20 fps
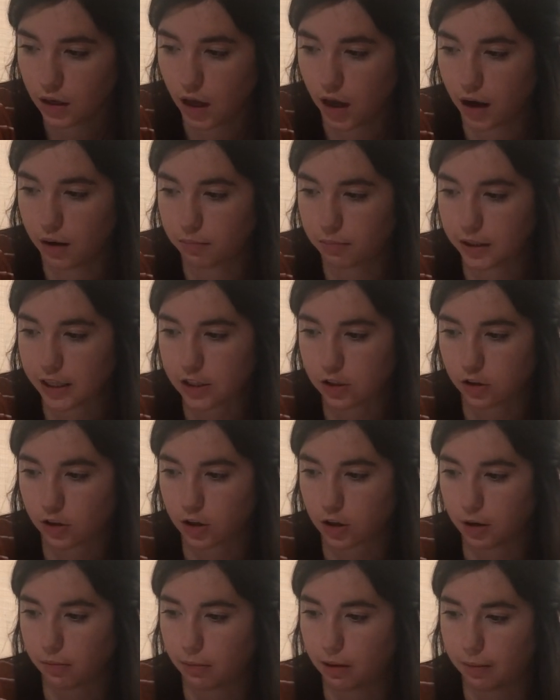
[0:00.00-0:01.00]
Um, let's
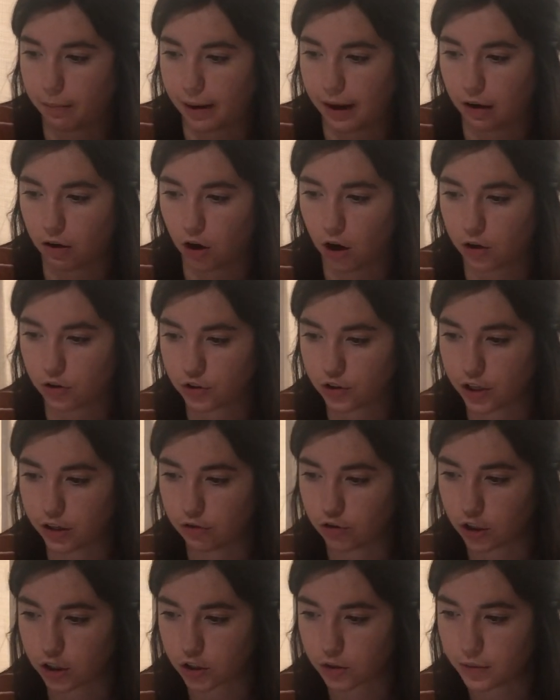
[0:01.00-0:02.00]
learn a bit about her.
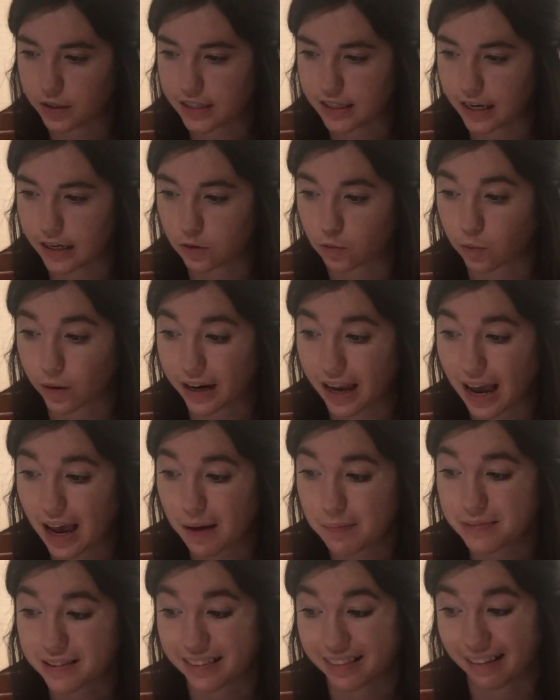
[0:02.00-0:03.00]
So Joshua says
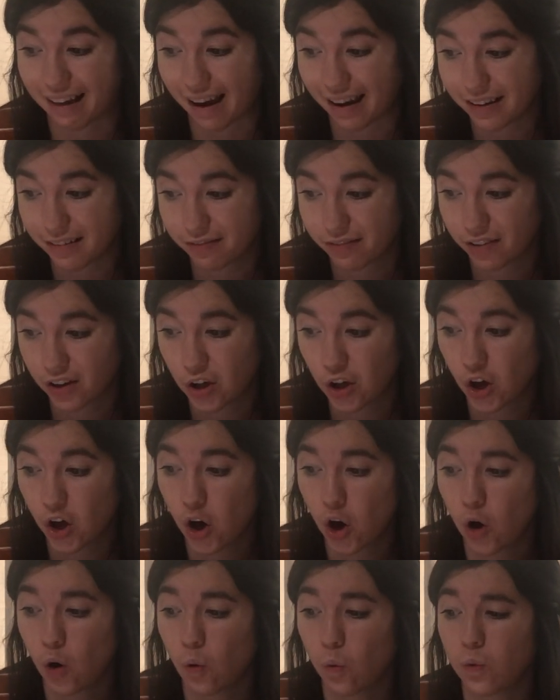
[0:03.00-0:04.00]
Rahab's life
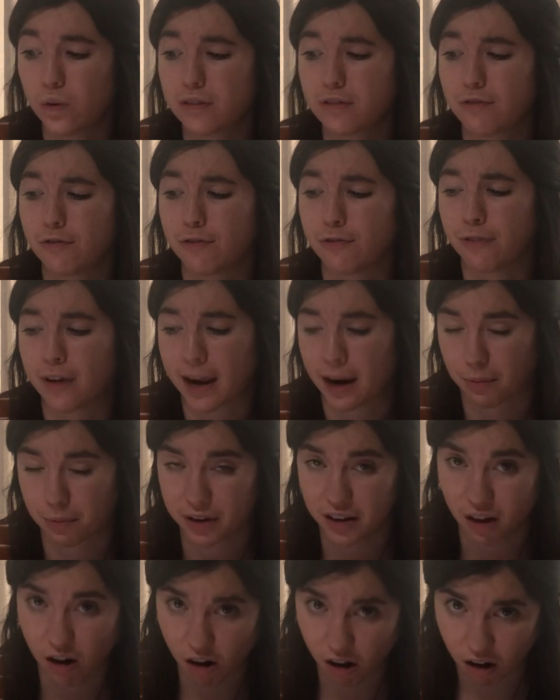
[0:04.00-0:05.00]
was
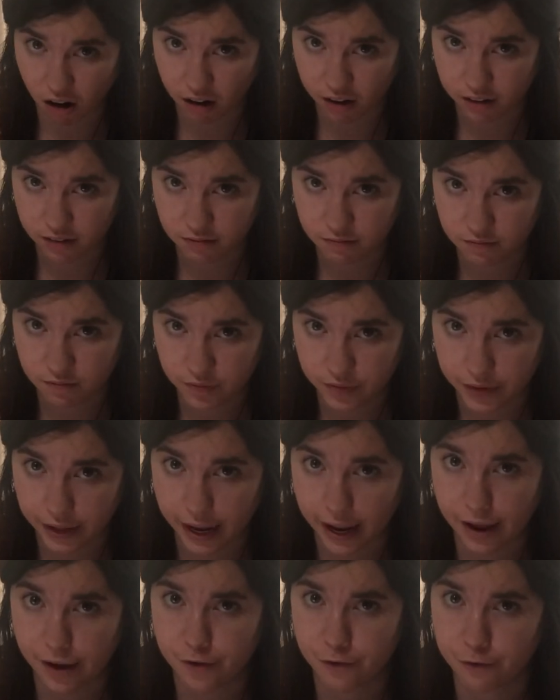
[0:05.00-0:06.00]
very hard
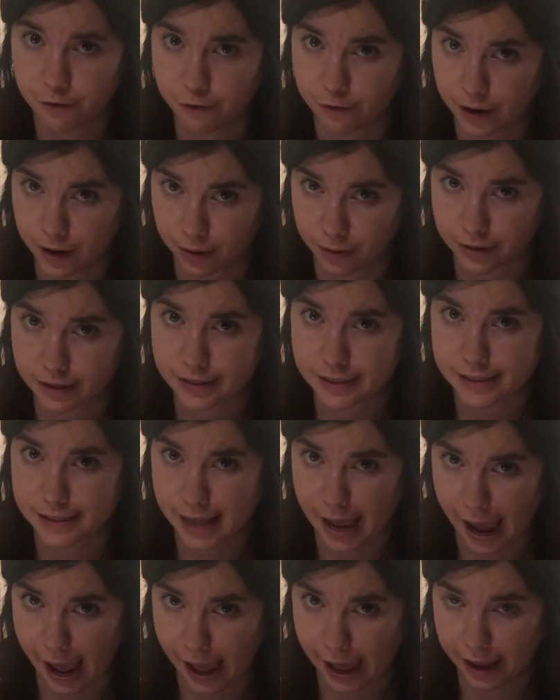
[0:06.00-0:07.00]
and very
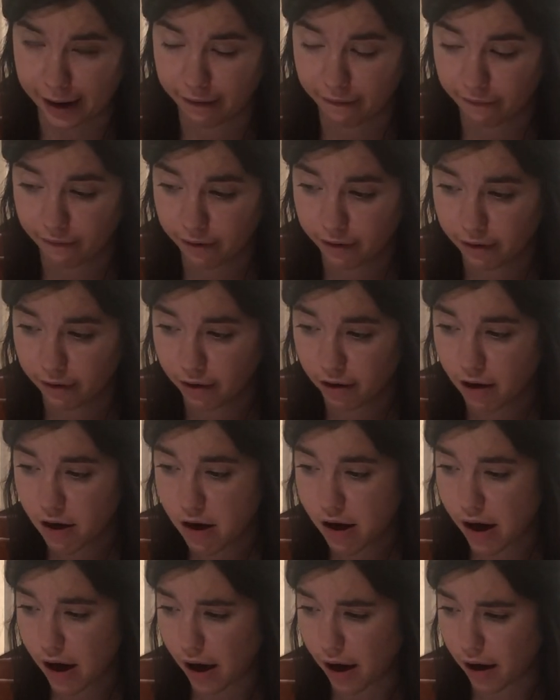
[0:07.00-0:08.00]
sad.
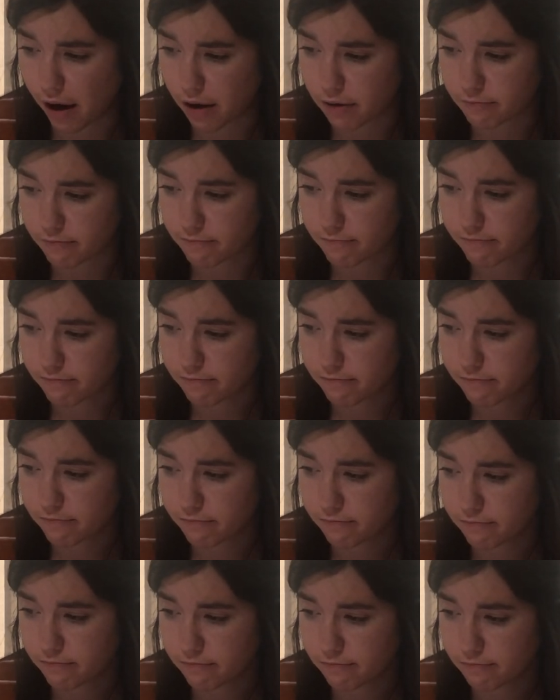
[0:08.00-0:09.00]
Um,
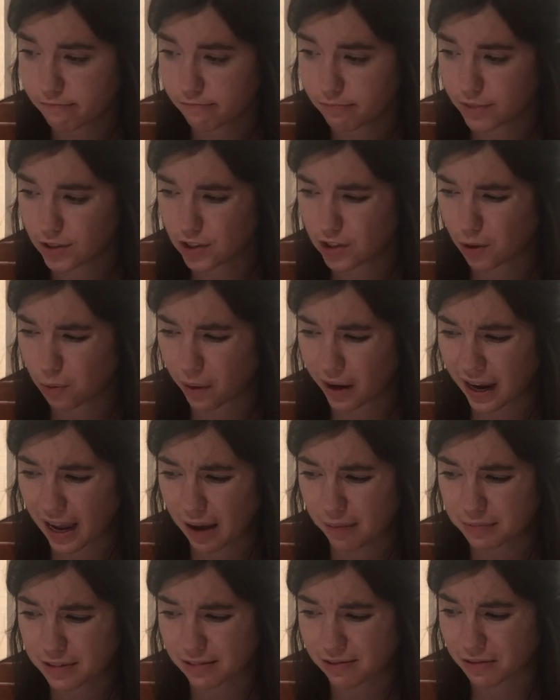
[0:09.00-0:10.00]
so
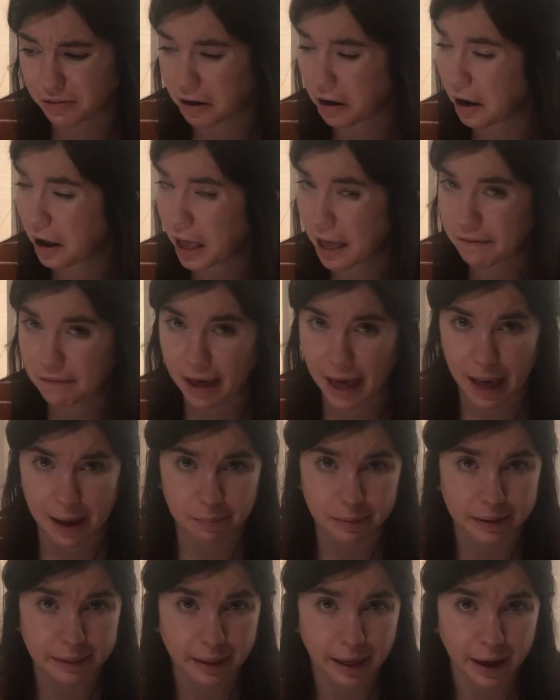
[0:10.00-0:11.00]
Rahab does not have a
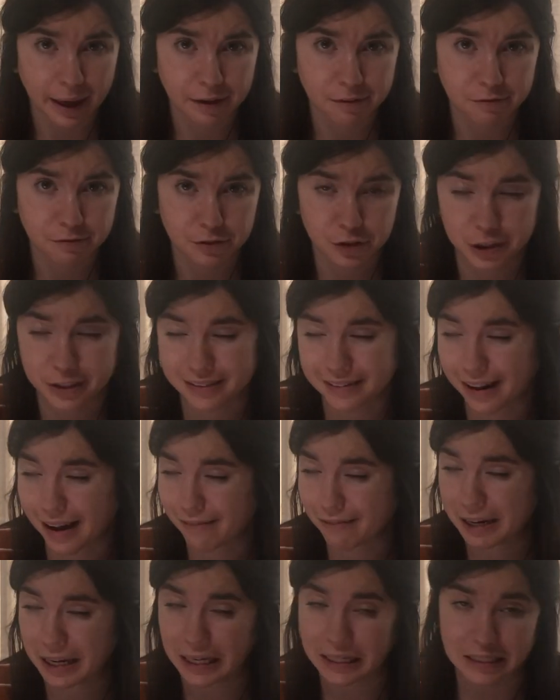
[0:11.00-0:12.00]
happy life. She does not
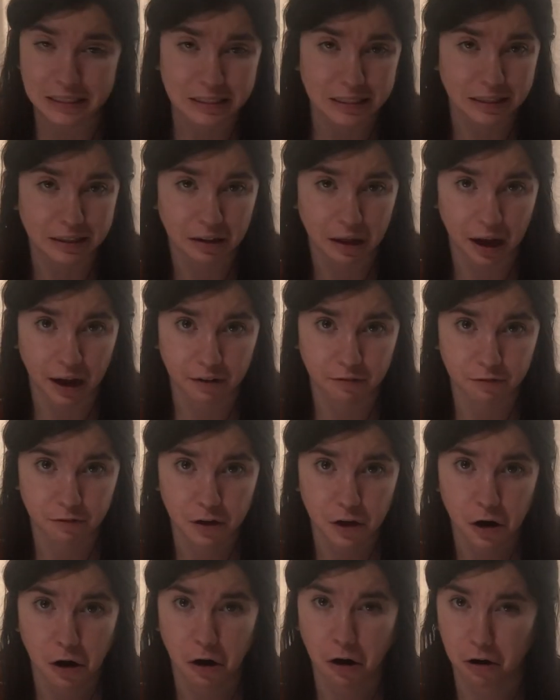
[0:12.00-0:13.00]
have an easy life.
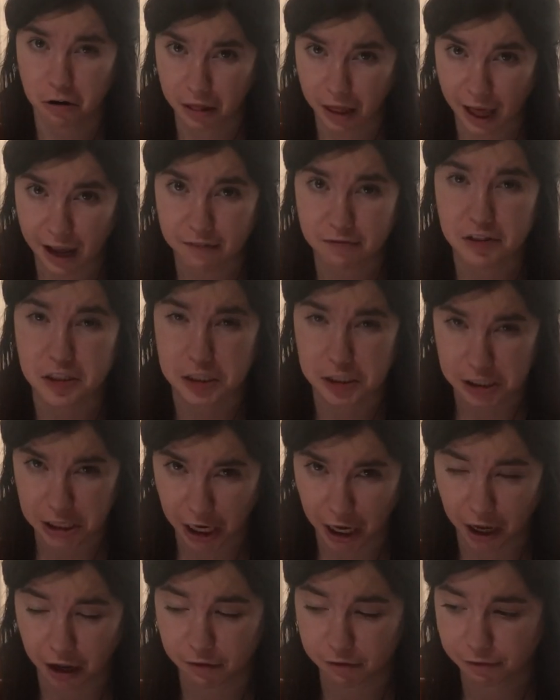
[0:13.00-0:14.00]
Her life is
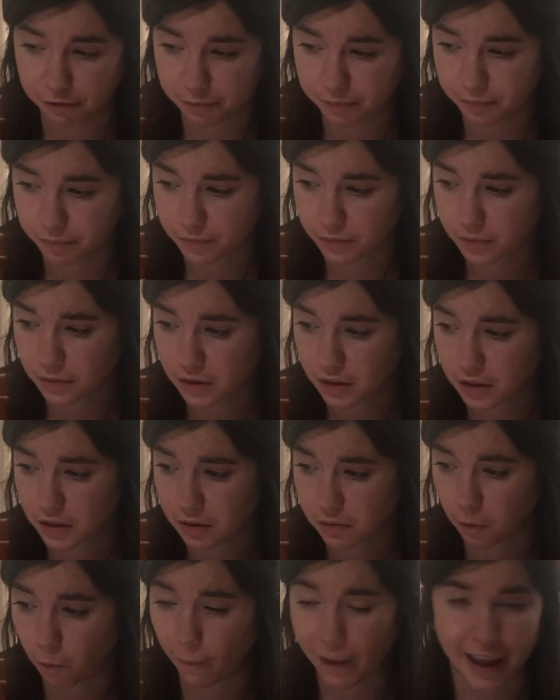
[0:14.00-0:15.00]
tough,
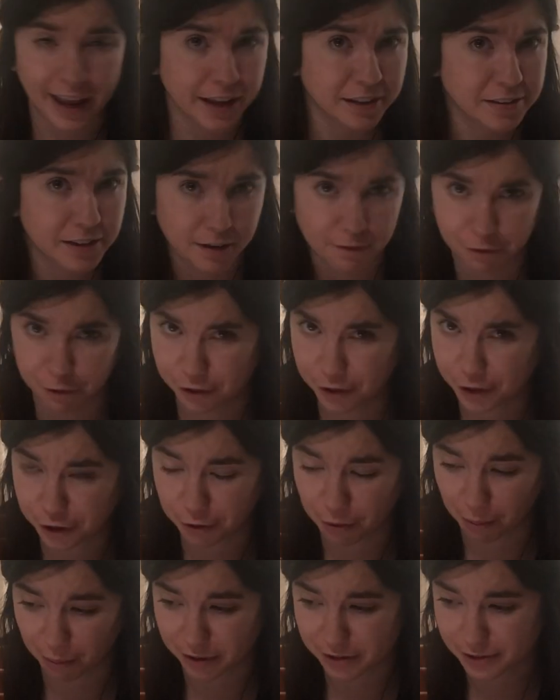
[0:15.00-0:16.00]
way tougher than
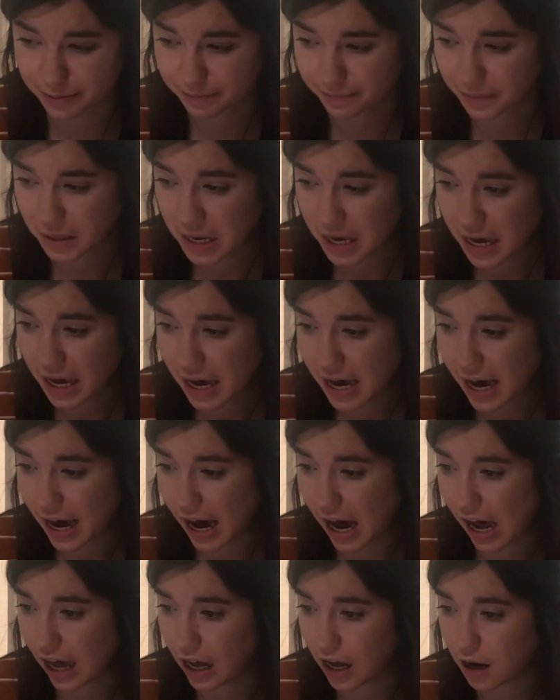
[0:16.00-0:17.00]
yours.
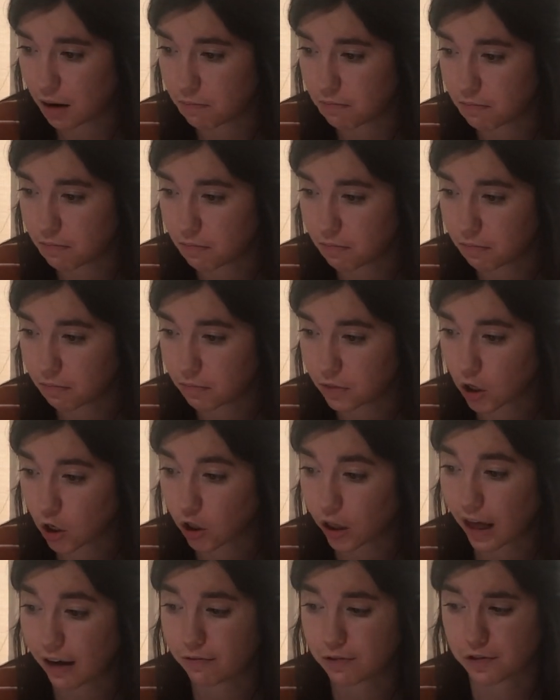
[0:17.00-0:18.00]
Um,
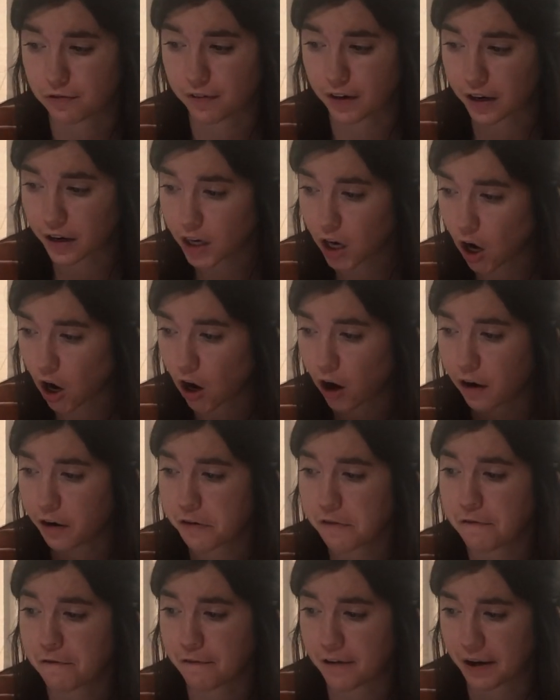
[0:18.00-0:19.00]
her life was very hard,
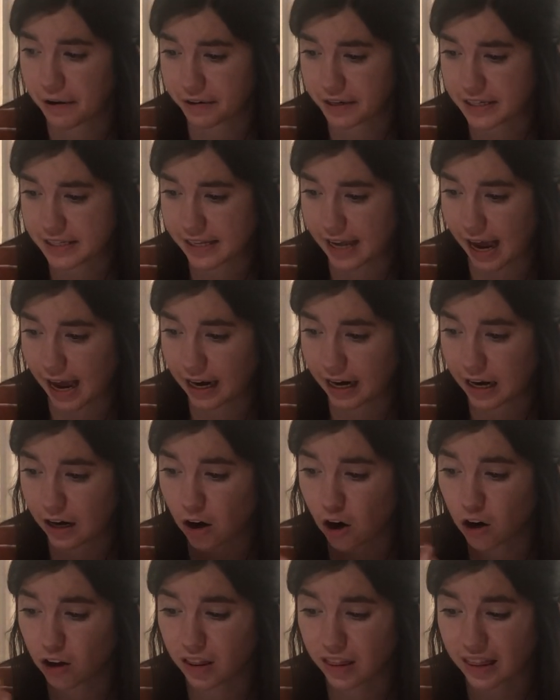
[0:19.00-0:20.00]
very sad, and
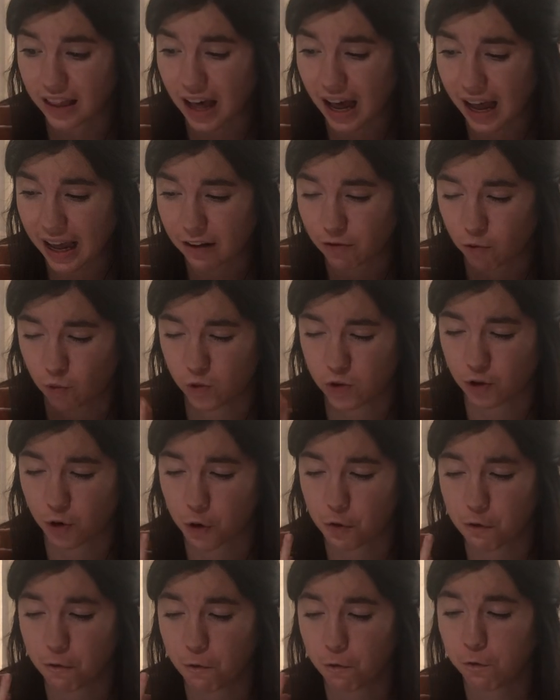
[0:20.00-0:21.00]
her life was
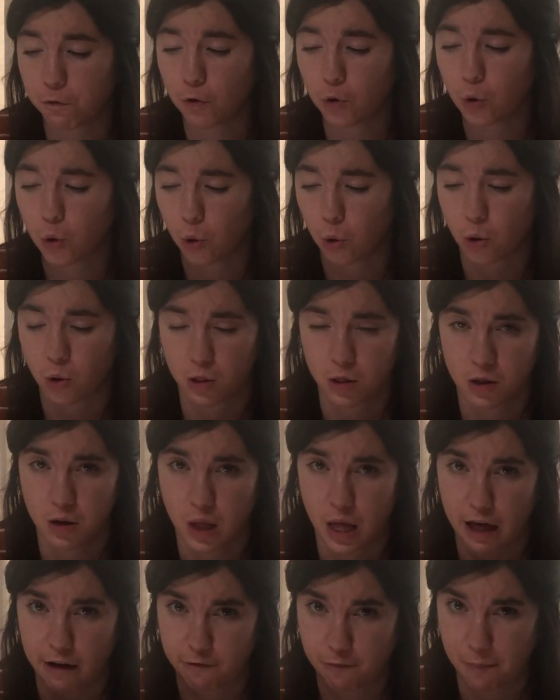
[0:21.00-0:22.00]
full
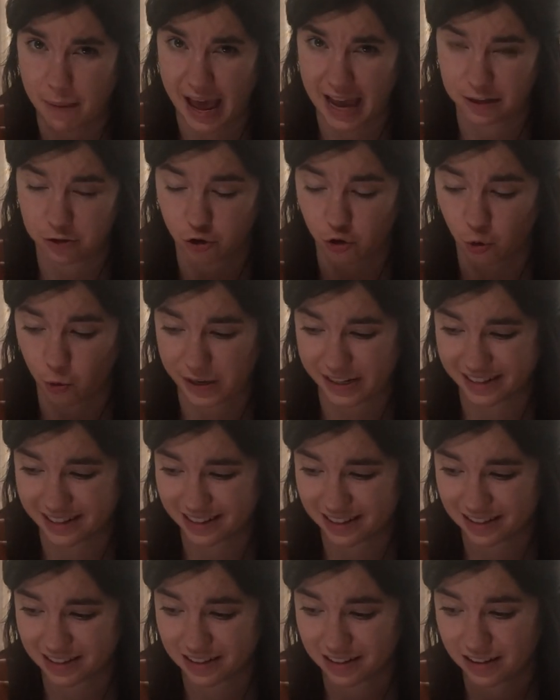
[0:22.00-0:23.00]
of bad
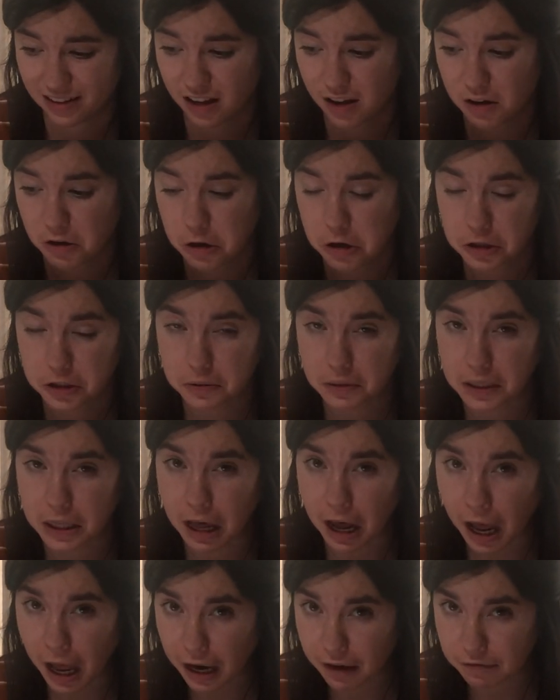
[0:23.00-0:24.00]
choices. So a
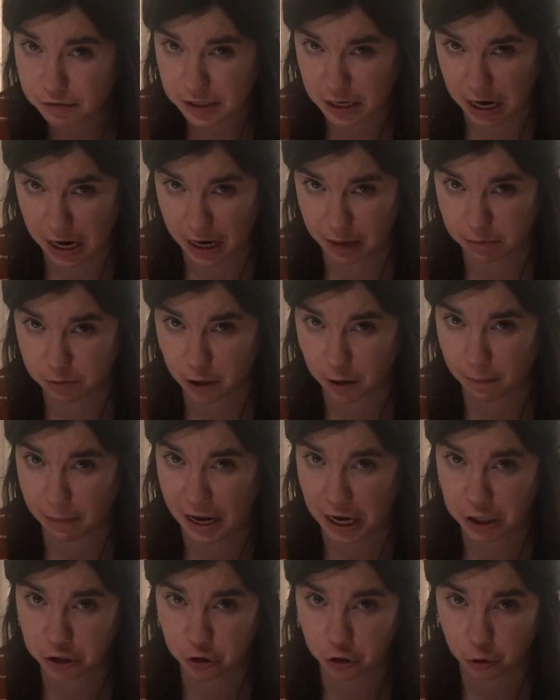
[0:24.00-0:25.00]
lot of times our
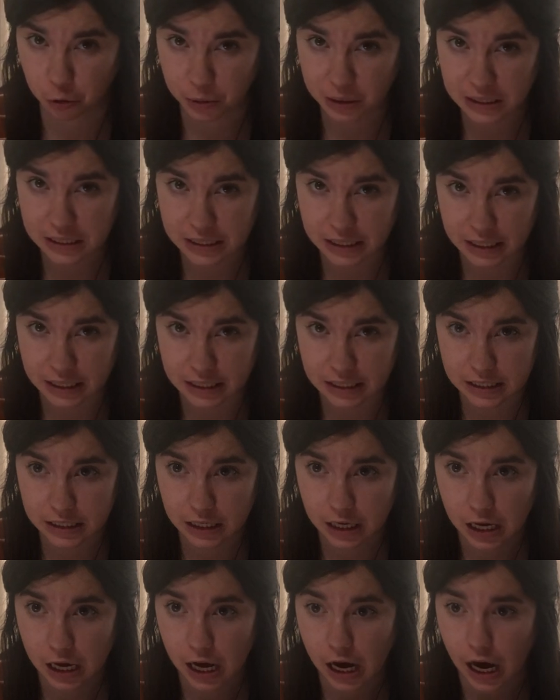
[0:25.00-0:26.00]
bad choices
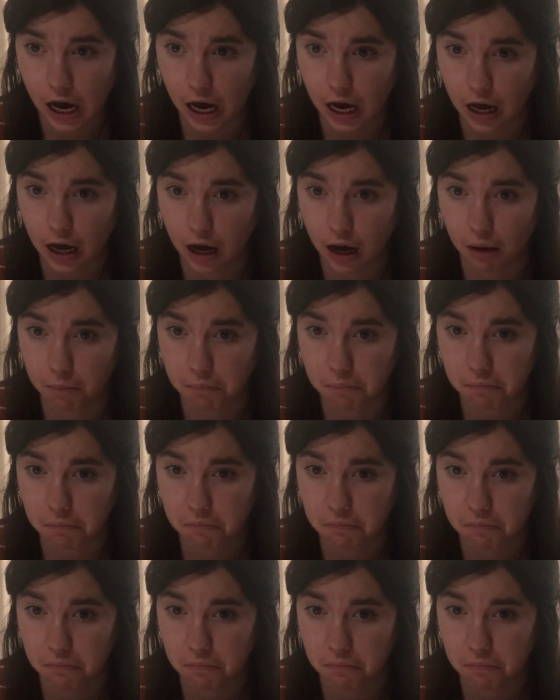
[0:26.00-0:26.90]
um,